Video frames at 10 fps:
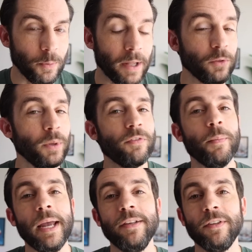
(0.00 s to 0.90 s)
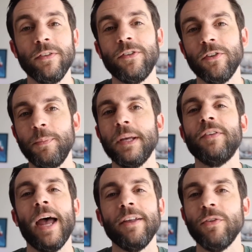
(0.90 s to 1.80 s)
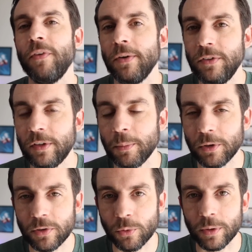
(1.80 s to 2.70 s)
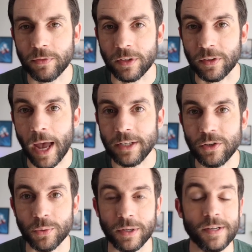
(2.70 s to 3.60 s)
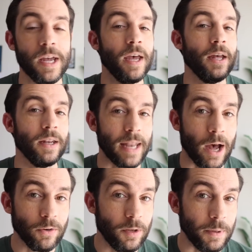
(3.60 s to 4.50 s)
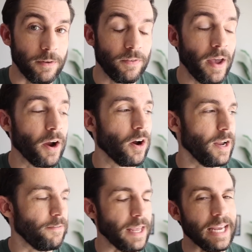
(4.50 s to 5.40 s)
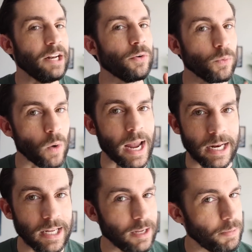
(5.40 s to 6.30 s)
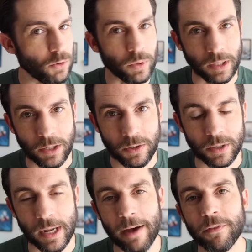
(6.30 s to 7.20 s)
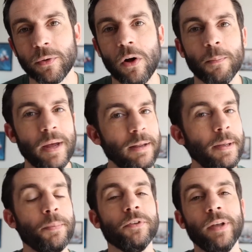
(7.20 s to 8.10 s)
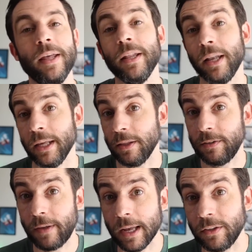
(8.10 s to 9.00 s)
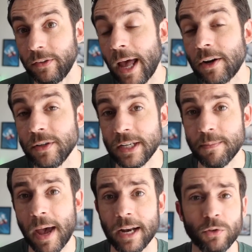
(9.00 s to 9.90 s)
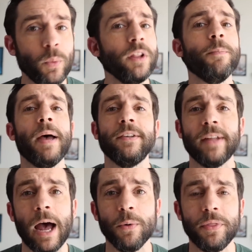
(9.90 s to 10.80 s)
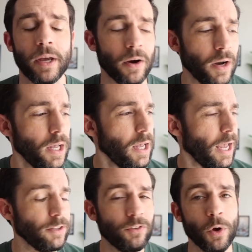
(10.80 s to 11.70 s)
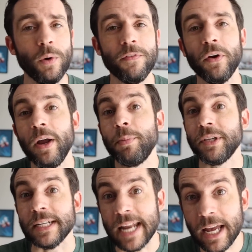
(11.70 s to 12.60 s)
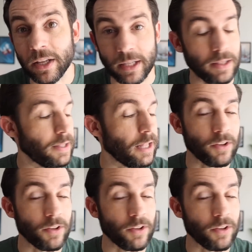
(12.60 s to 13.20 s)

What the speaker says: about the one from ASUS just because it has a very similar sort of design to it. Now, to be fair, if they get it right, it can be really good. After all, many people say that like the Sega Saturn D-pad is one of the best out there. And so if they're able to nail it, then that's